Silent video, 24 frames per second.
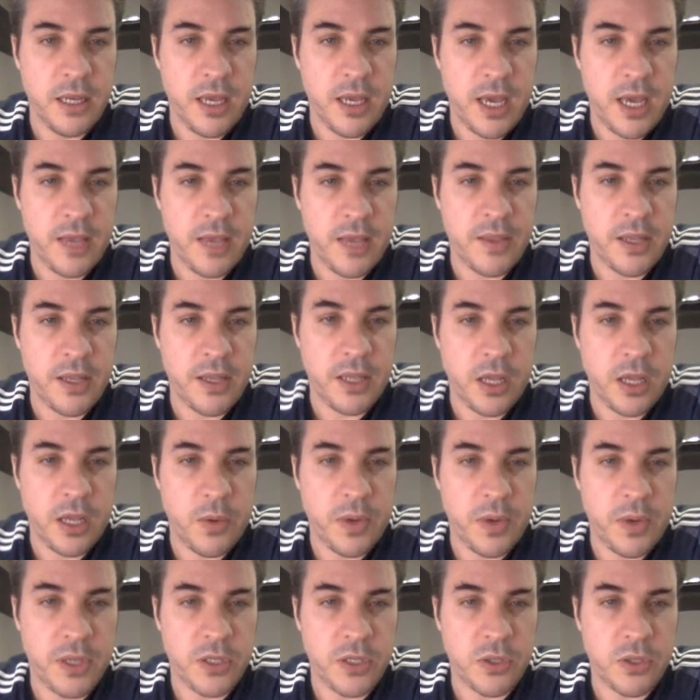and then go
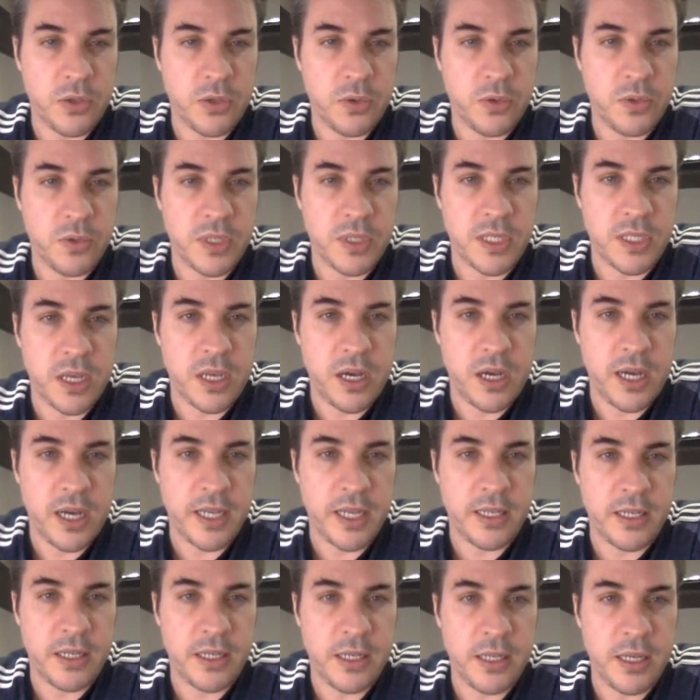into the site
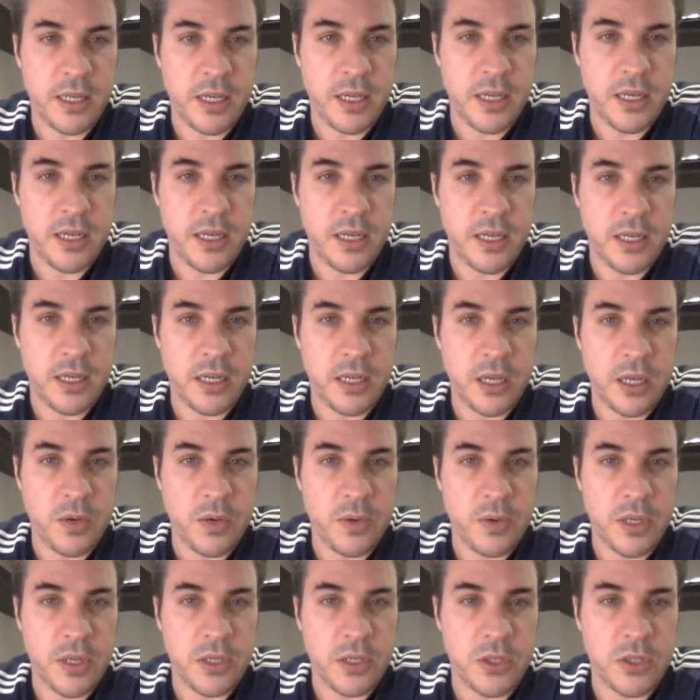and go
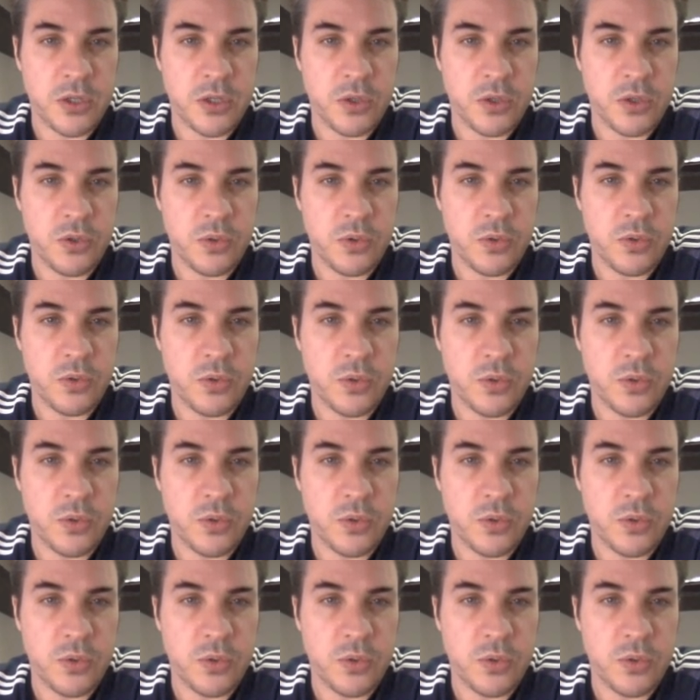into